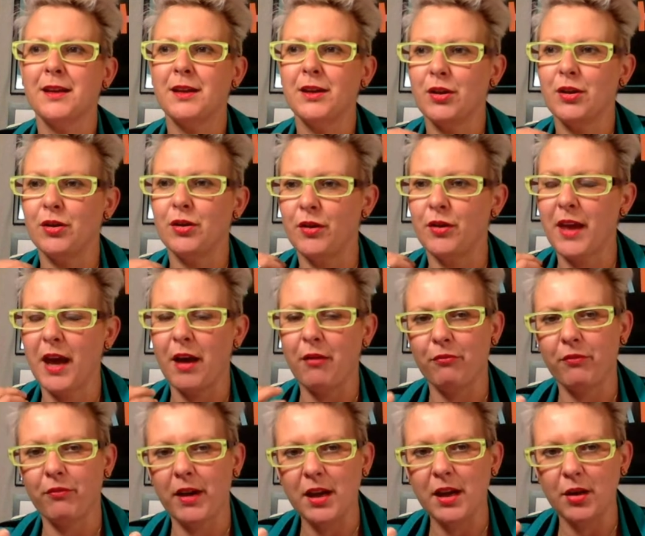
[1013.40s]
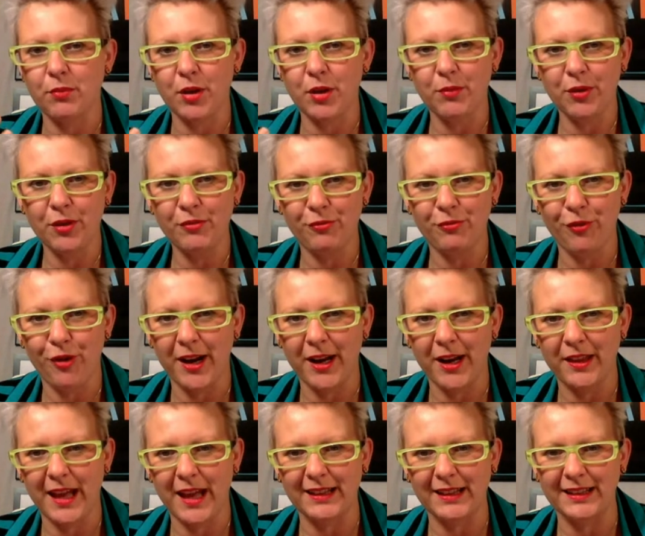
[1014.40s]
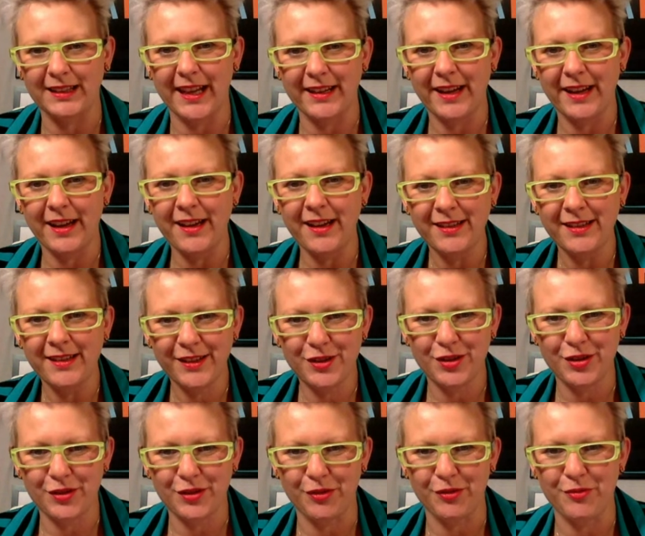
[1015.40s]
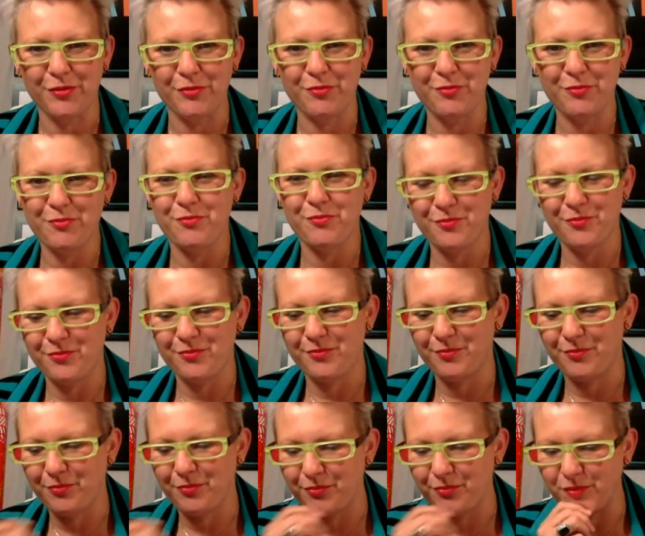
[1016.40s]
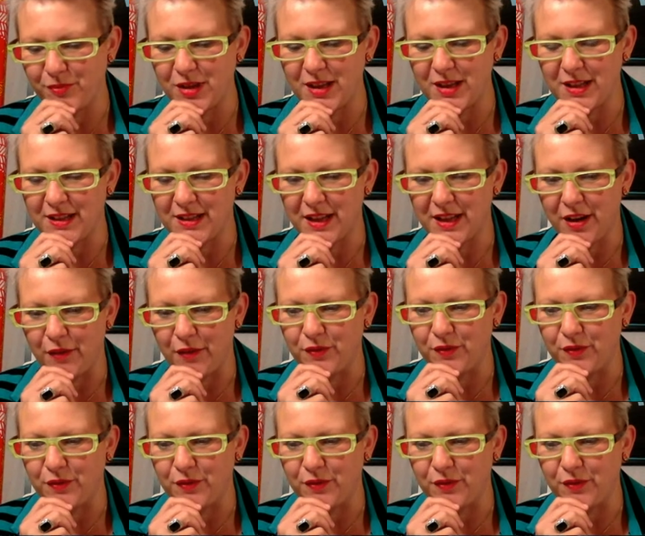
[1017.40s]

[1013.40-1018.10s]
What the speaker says: that recommitment, writing that letter to yourself